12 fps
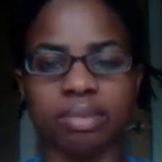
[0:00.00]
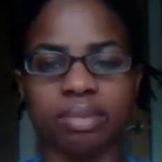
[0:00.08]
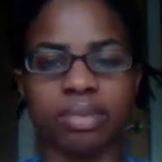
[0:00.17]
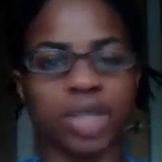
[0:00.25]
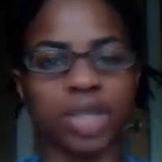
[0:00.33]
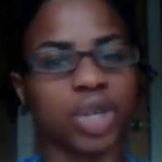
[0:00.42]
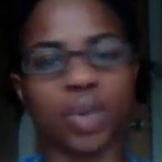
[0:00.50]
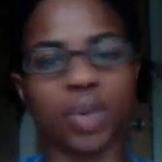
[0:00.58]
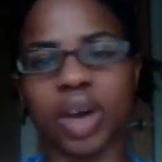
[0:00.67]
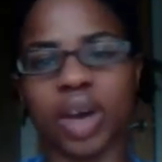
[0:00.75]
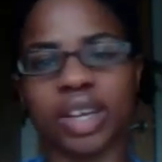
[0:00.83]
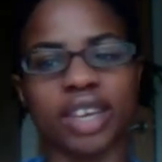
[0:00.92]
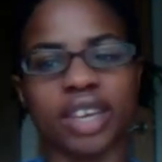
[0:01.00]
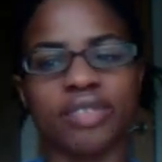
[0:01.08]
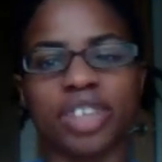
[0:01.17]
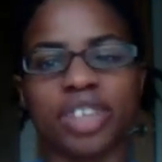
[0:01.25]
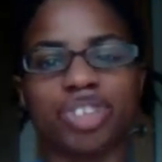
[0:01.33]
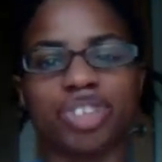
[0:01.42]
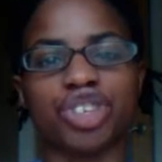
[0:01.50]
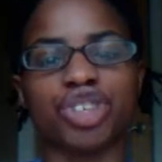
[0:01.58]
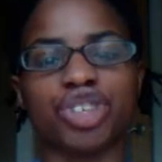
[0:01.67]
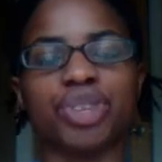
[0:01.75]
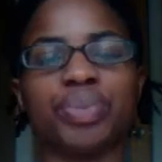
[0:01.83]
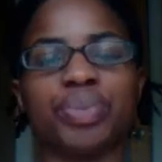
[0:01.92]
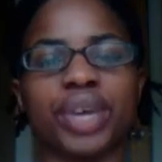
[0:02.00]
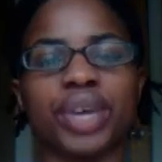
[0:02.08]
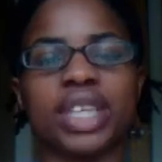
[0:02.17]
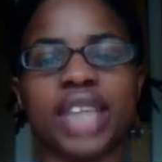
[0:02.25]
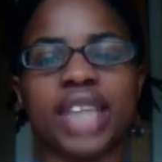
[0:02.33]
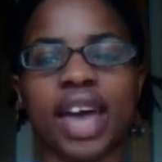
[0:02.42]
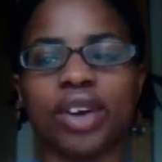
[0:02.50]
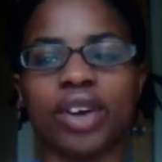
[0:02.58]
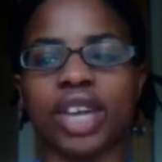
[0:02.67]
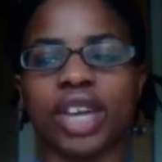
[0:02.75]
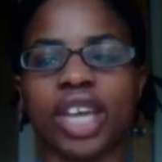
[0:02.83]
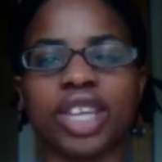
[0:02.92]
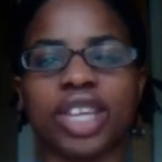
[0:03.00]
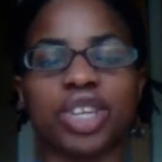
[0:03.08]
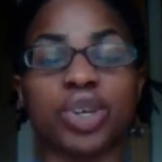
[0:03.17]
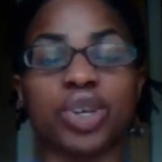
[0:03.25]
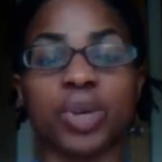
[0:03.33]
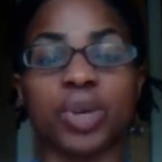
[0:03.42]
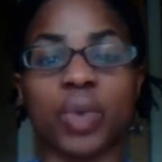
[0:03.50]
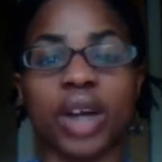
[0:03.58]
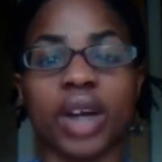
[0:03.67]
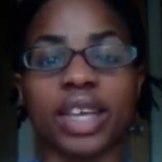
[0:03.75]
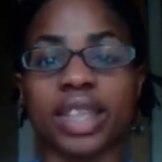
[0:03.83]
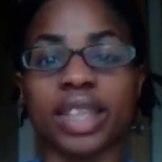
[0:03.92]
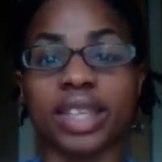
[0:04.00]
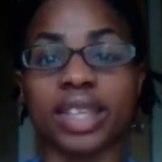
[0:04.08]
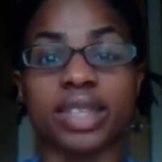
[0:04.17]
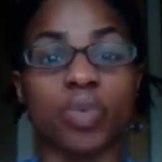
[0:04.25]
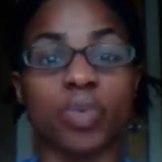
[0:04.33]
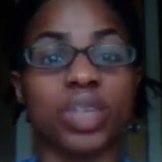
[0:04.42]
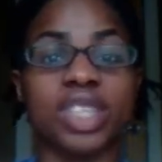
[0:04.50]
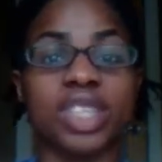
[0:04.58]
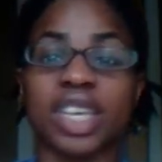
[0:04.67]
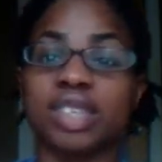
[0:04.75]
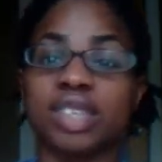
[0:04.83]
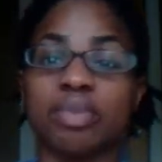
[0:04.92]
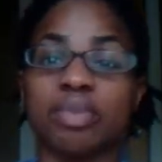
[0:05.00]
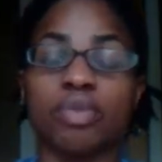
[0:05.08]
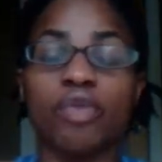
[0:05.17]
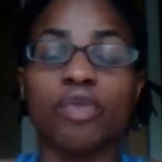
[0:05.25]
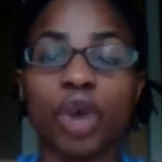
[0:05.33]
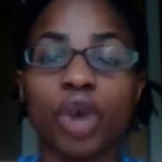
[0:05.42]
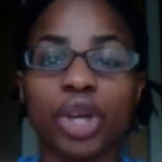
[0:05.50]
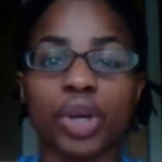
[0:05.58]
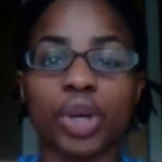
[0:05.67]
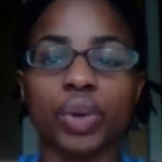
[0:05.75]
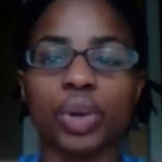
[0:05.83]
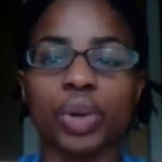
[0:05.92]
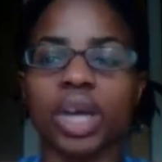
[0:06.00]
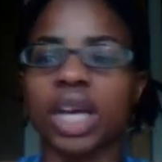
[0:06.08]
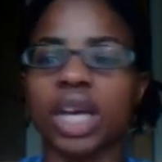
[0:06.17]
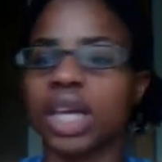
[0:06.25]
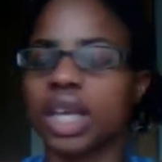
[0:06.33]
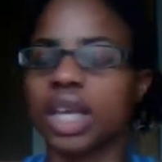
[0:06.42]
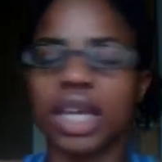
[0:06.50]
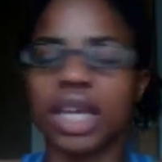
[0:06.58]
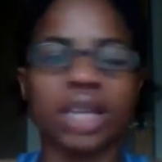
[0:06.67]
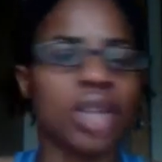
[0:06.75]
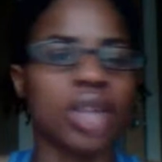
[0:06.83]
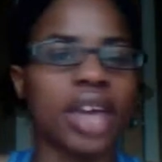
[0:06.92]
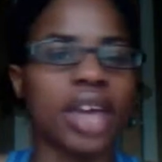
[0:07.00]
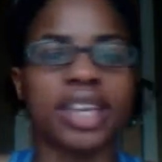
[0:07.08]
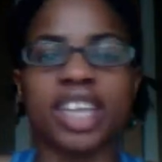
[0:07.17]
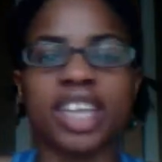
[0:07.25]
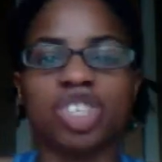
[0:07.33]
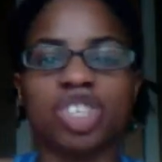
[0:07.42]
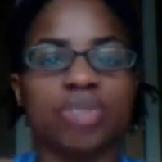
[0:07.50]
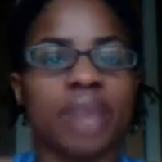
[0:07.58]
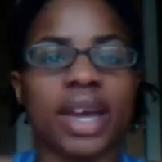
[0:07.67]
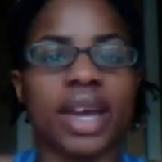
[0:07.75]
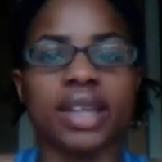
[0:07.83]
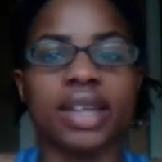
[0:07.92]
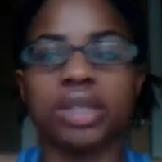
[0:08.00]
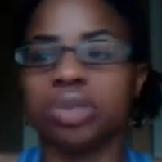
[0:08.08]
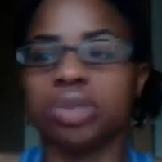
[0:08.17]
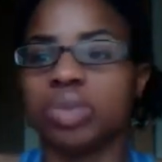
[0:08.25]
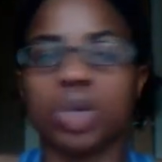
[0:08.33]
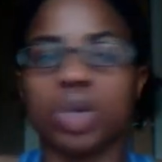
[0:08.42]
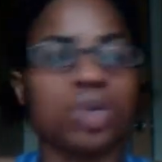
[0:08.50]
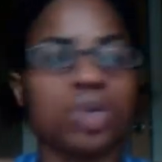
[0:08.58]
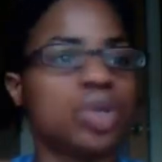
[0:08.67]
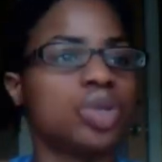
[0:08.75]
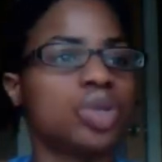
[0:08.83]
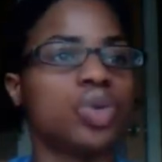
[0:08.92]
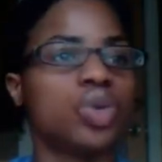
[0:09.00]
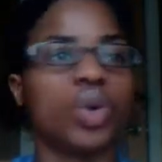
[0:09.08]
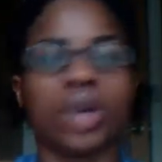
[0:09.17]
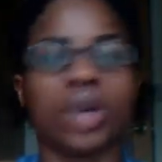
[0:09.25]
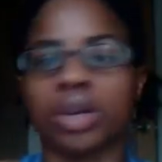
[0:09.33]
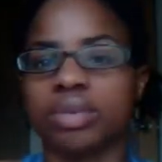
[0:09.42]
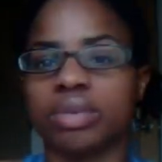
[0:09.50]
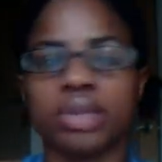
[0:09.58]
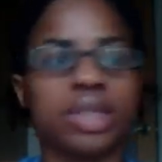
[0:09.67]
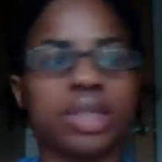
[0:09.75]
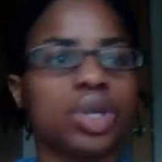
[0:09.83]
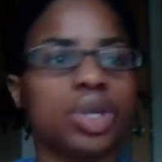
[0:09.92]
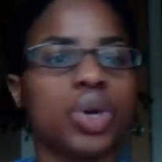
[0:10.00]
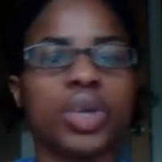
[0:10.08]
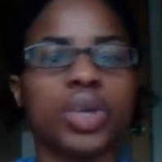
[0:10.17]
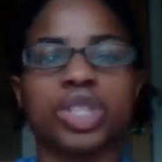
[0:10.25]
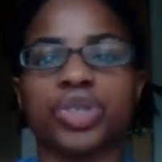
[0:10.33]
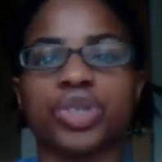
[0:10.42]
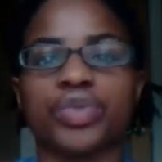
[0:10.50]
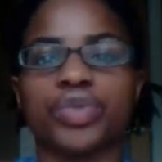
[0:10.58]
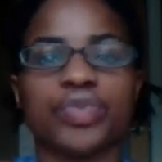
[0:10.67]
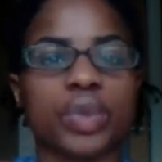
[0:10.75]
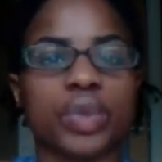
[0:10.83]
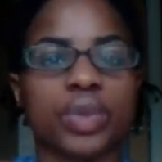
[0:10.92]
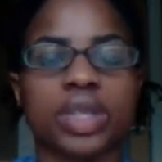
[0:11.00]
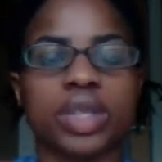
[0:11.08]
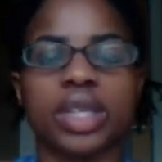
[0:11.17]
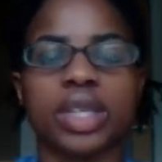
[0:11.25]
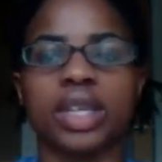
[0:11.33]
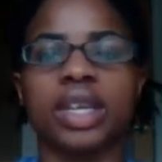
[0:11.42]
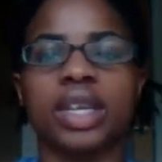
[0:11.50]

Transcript: you're going to want it. Eventually you're going to break down and you're going to want it unless someone takes it before you. In that case, you might go to the store, go get your fruits, and